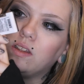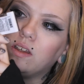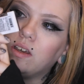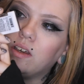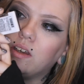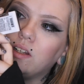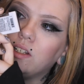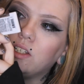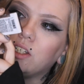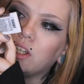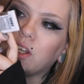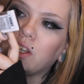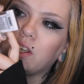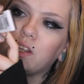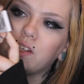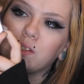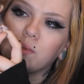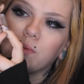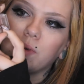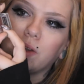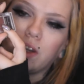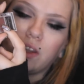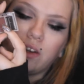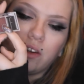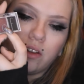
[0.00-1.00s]
The
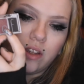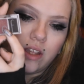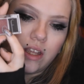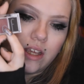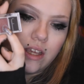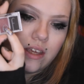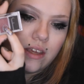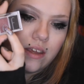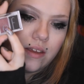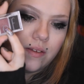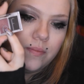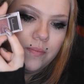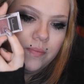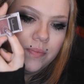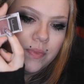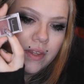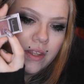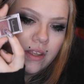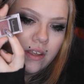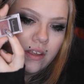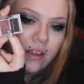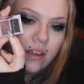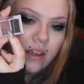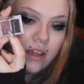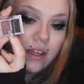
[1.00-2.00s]
darkest one under the E.
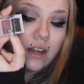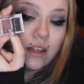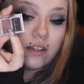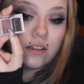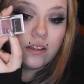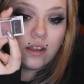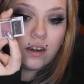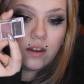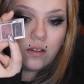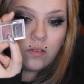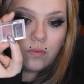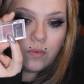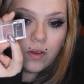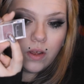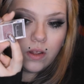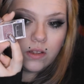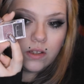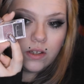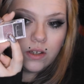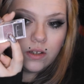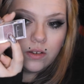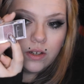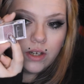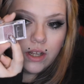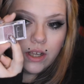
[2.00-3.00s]
It had a lot of
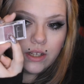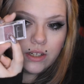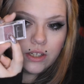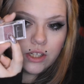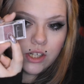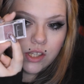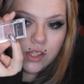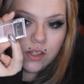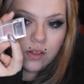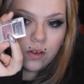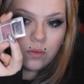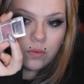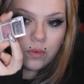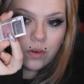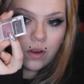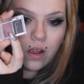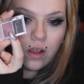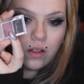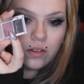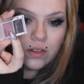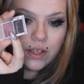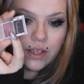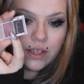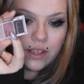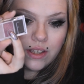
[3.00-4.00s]
fallout and just
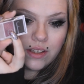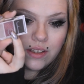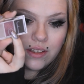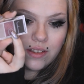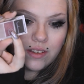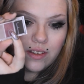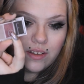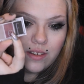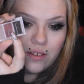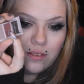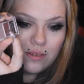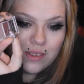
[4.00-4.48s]
overall like